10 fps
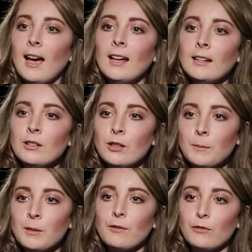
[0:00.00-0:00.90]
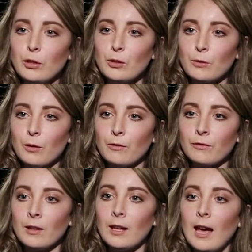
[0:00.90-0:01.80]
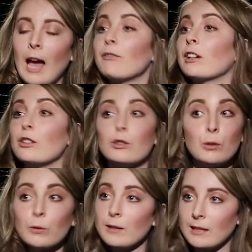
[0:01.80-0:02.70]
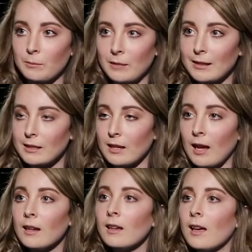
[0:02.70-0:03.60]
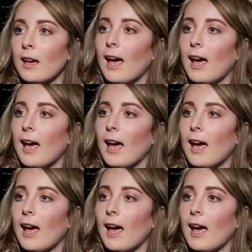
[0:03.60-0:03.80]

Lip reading: And in terms of the future of African tourism, let's say,